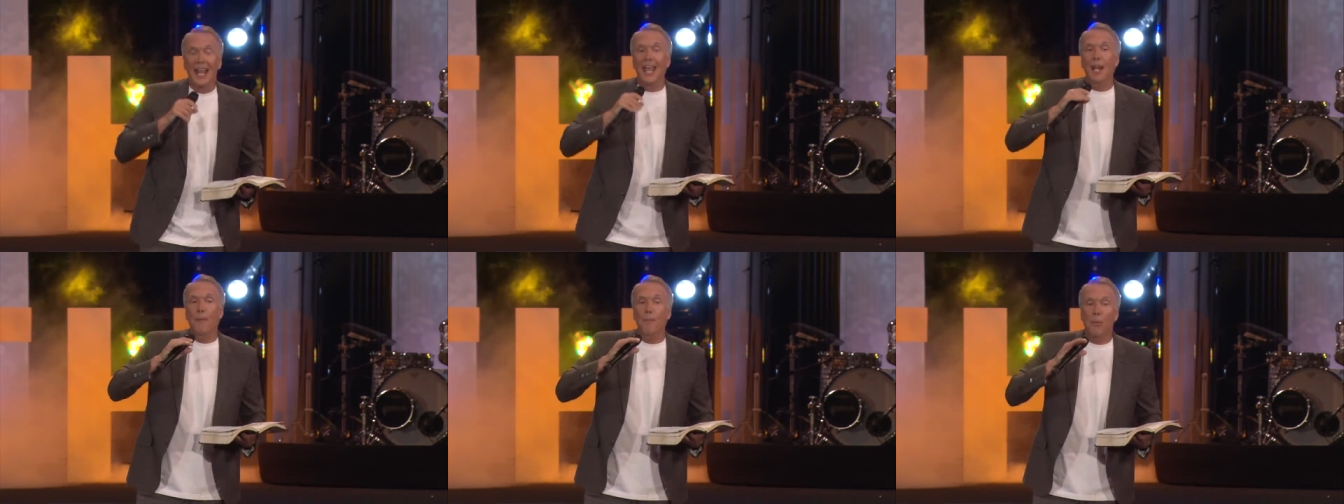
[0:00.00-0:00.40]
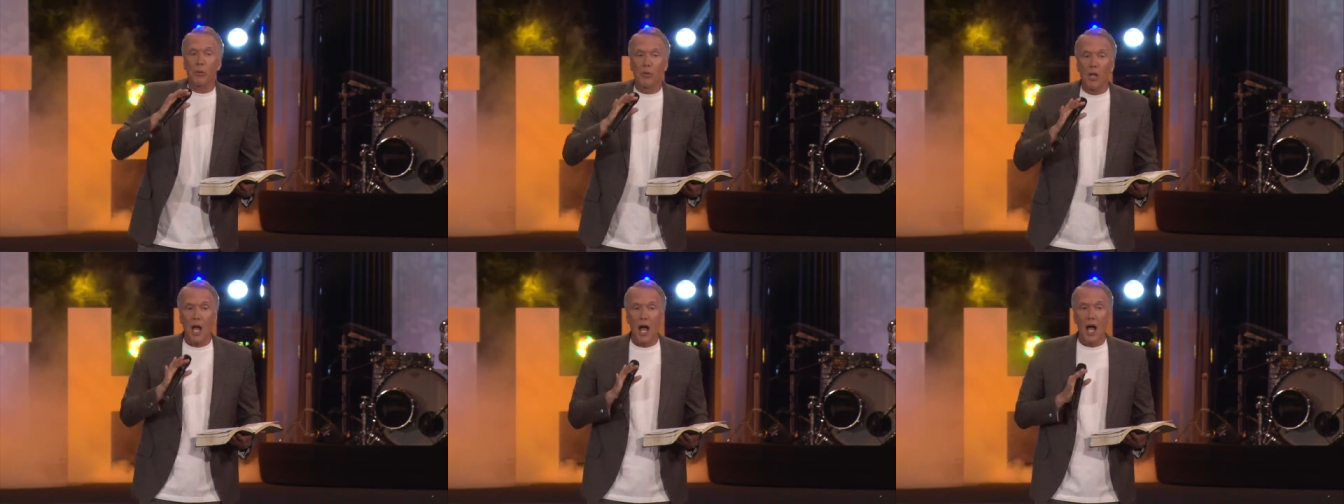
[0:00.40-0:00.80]
and
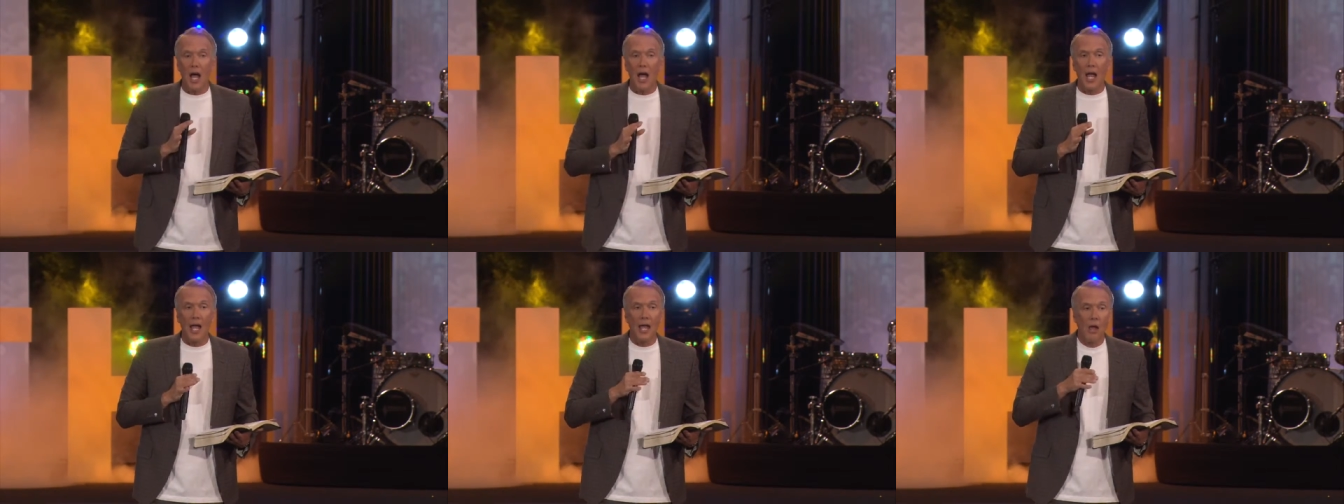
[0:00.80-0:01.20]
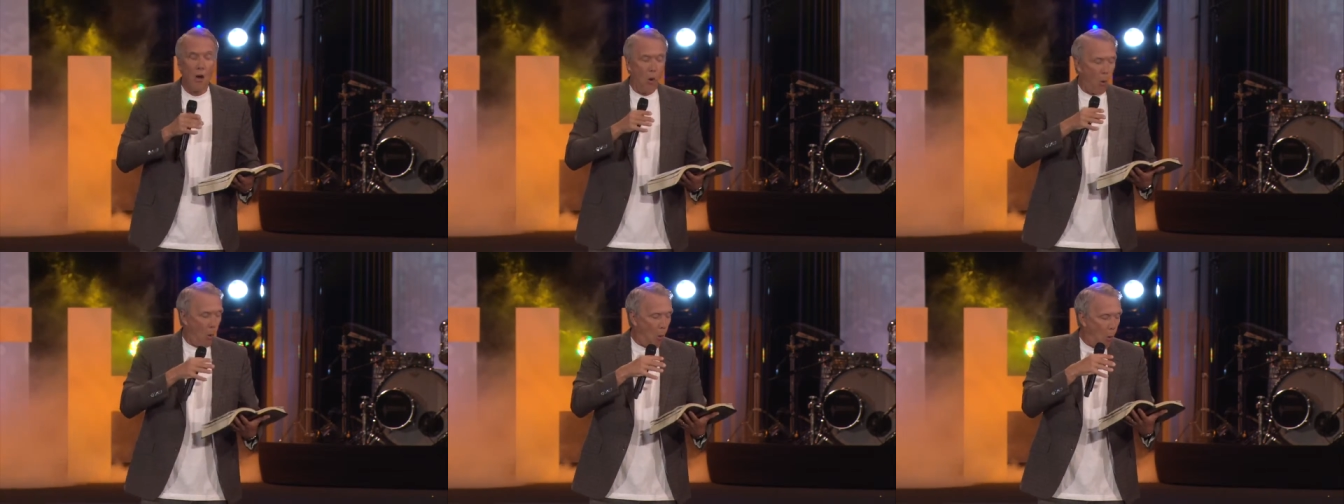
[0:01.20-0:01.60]
apply
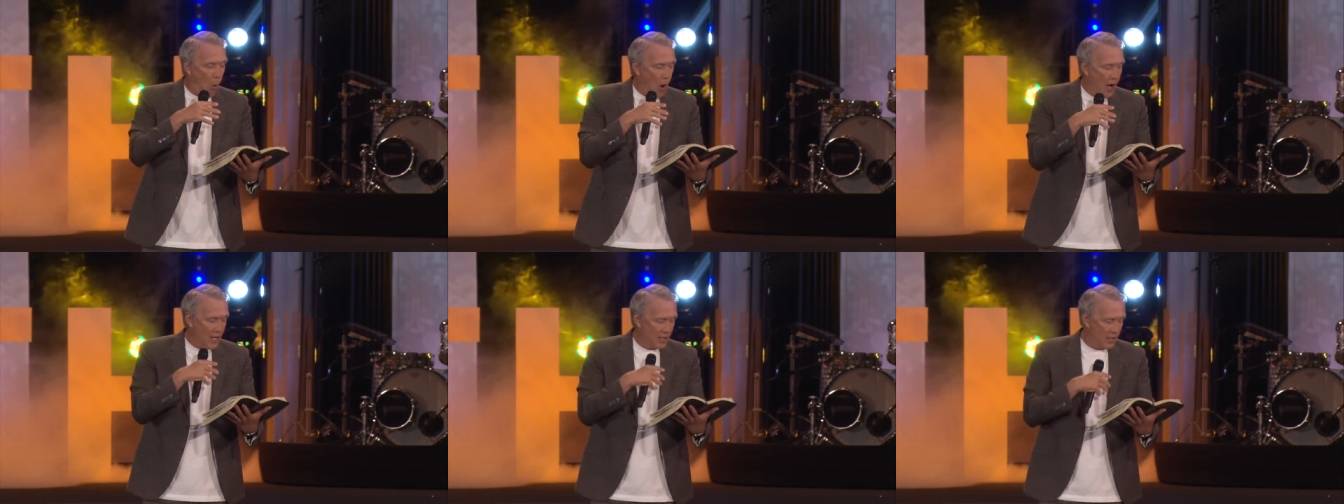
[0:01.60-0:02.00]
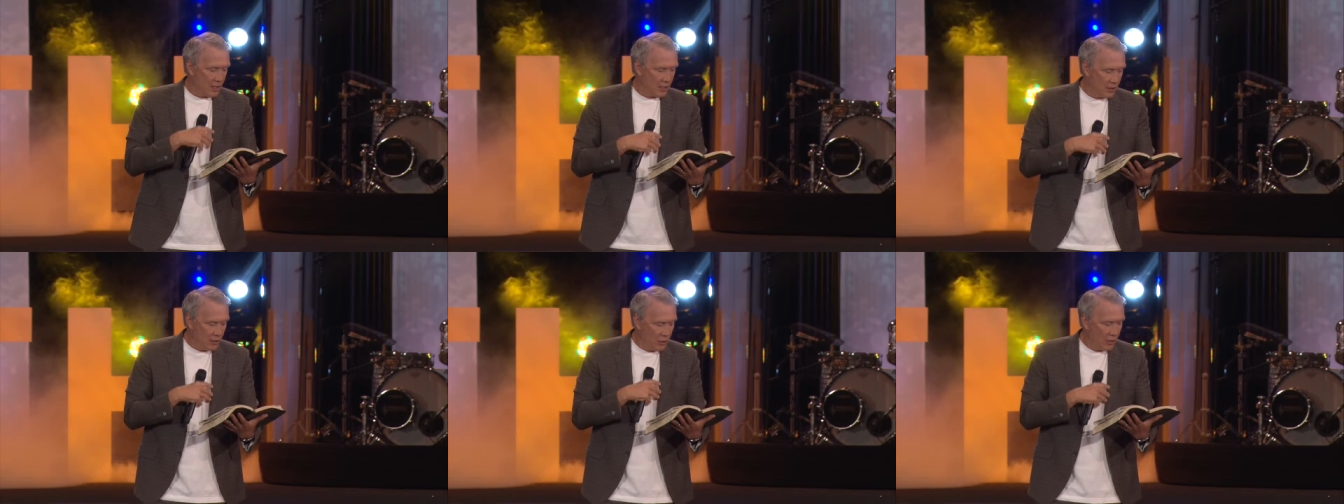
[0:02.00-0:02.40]

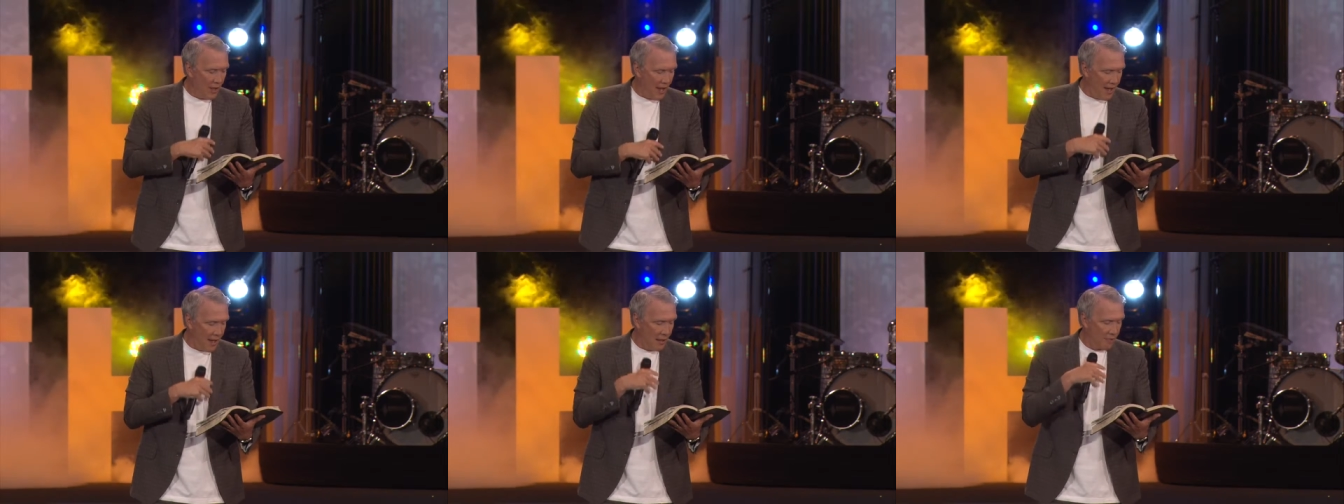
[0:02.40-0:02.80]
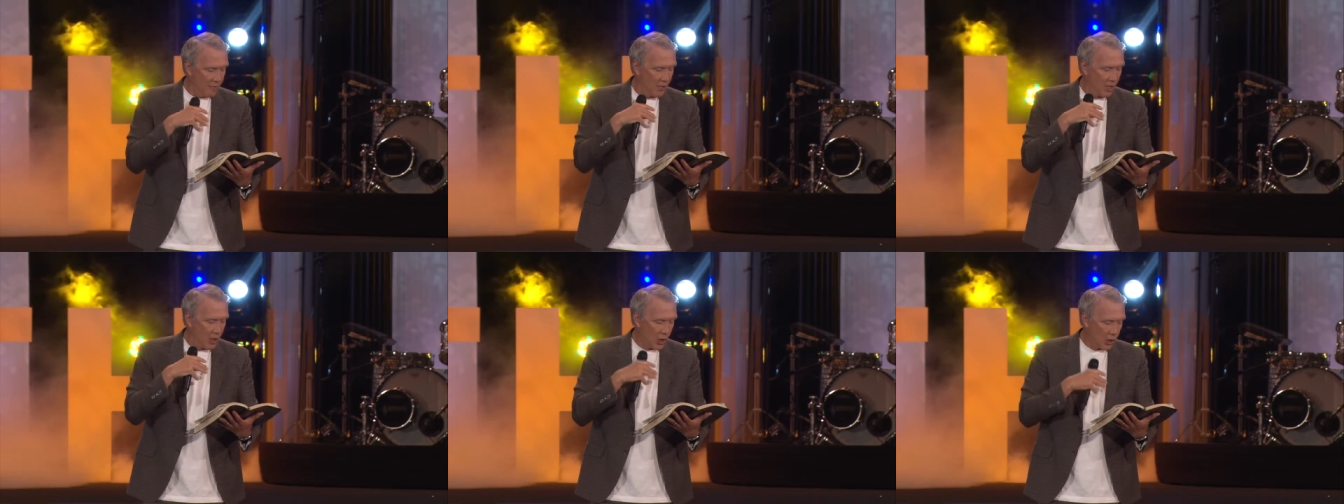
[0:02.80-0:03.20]
what you have
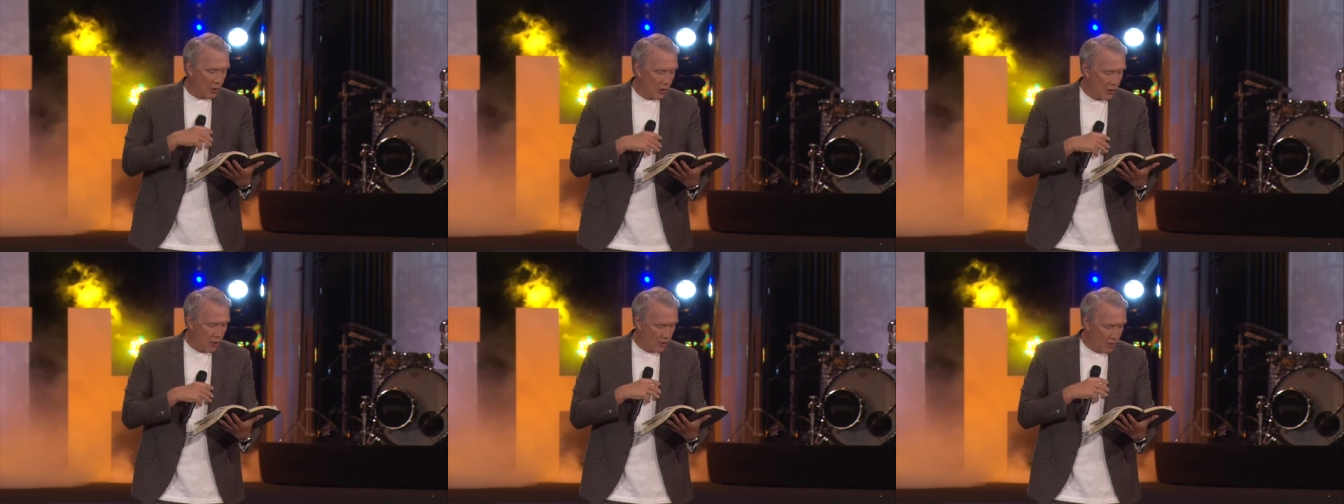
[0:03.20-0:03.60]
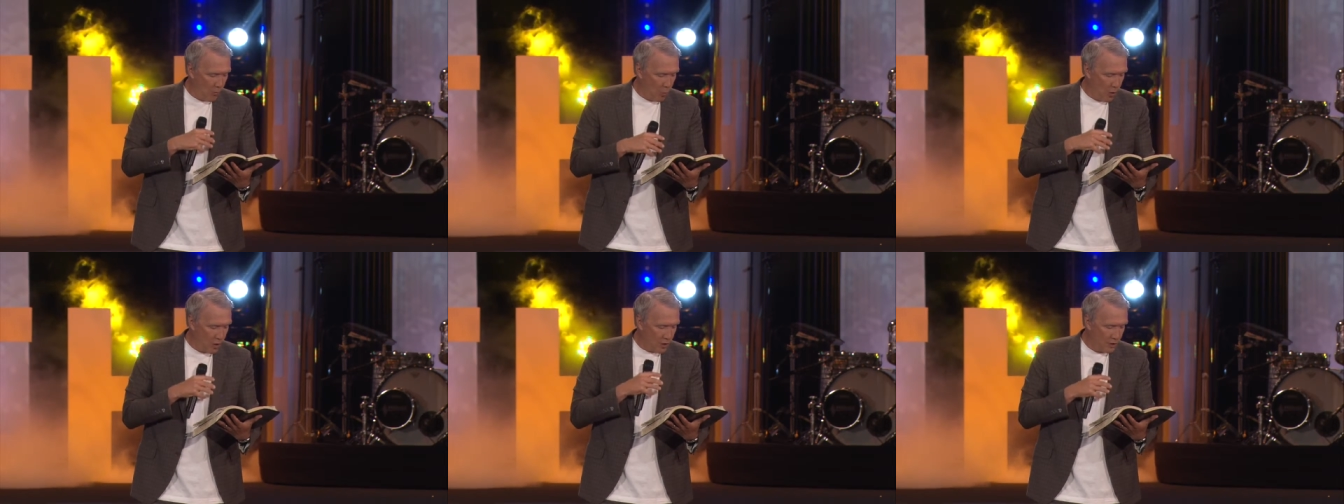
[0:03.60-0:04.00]
learned
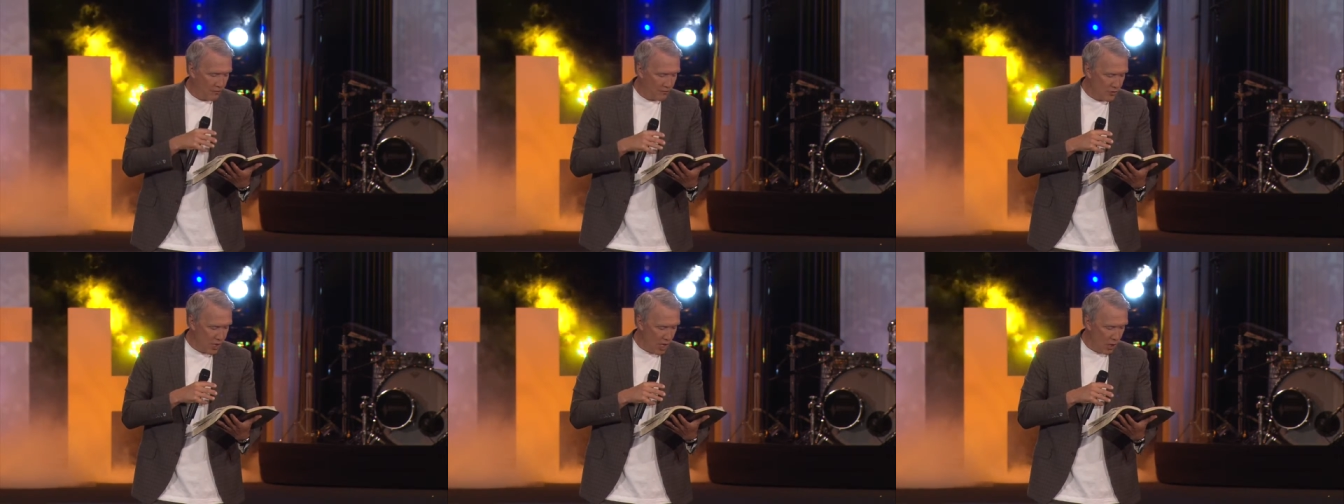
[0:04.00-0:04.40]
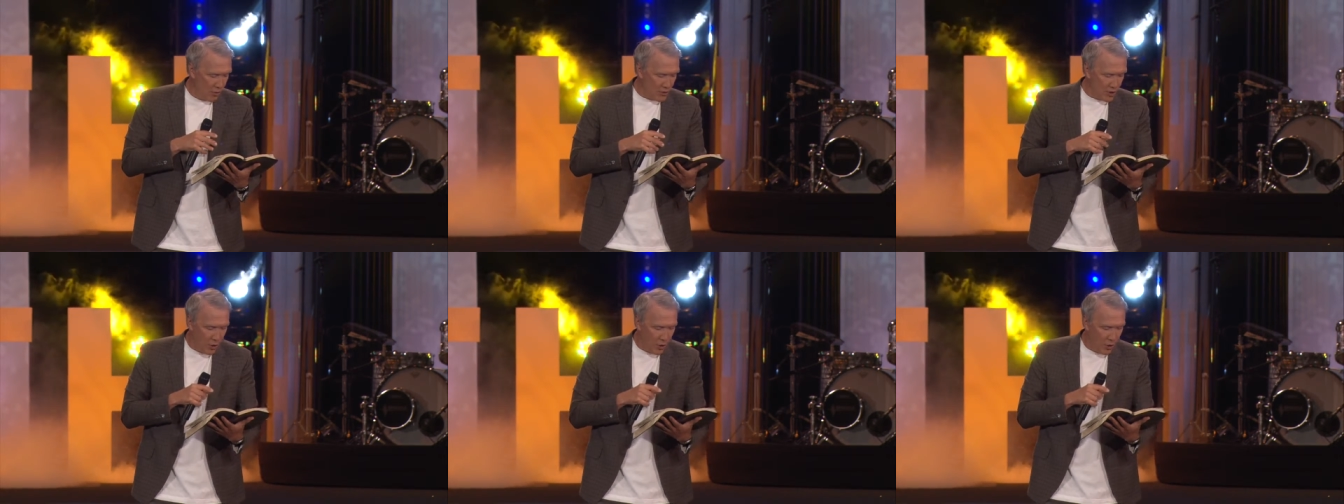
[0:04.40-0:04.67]
and what you've known.